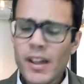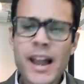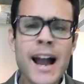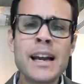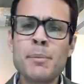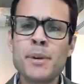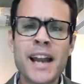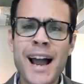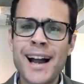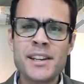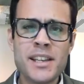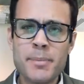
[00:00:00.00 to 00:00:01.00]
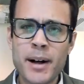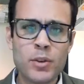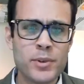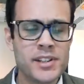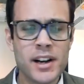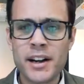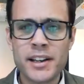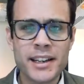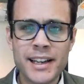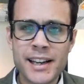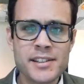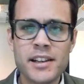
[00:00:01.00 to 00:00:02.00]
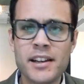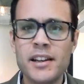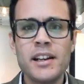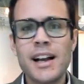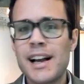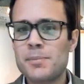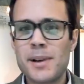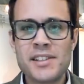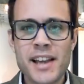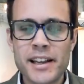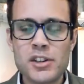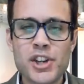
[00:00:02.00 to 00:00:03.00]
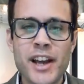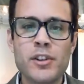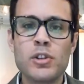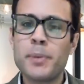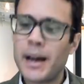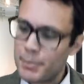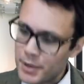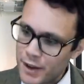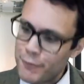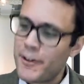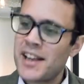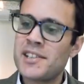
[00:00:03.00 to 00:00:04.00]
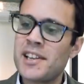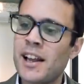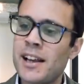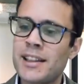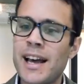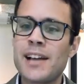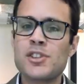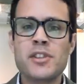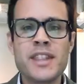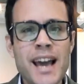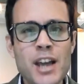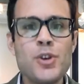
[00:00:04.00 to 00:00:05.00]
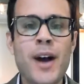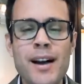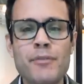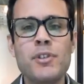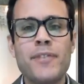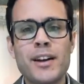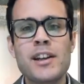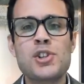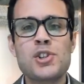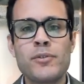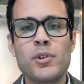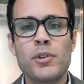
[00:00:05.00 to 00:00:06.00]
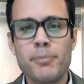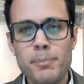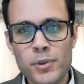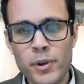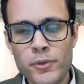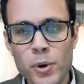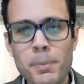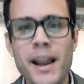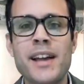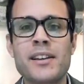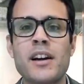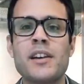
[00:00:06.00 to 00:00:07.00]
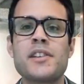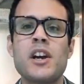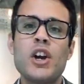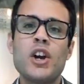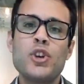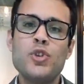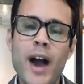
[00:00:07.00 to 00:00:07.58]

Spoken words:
And I'm going to add email retargeting later as my second channel, but I'm going to phase it like that. So there you have the foundation of your plan, guys. You